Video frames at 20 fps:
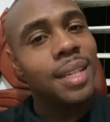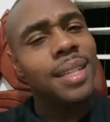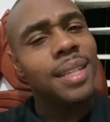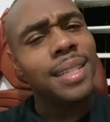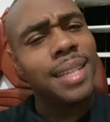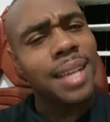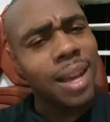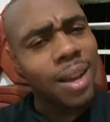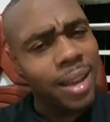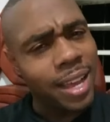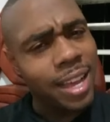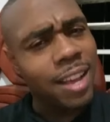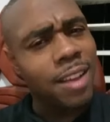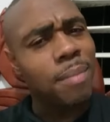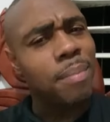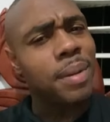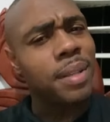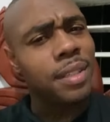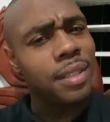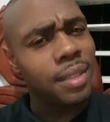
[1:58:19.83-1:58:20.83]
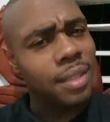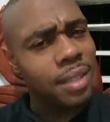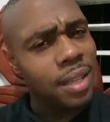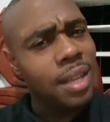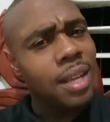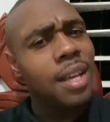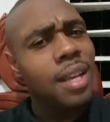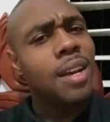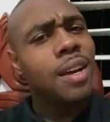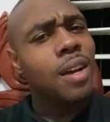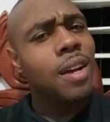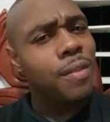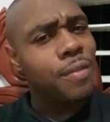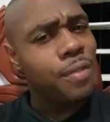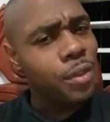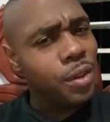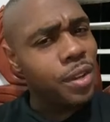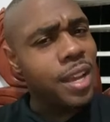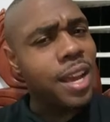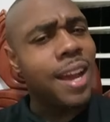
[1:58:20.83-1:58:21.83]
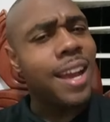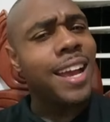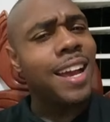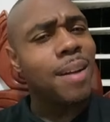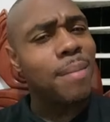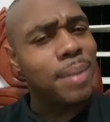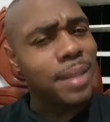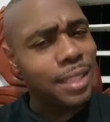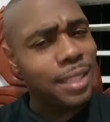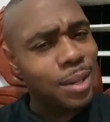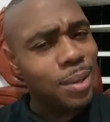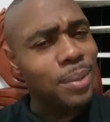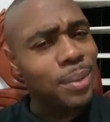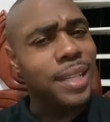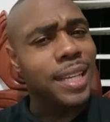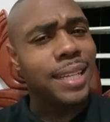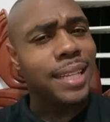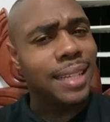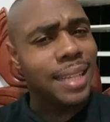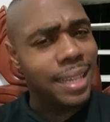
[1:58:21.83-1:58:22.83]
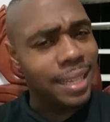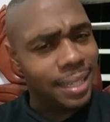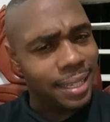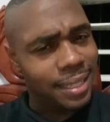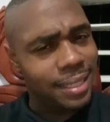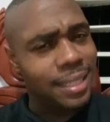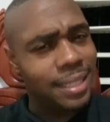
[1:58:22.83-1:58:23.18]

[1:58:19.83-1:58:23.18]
Y'all have been, a few of y'all have been donating lately.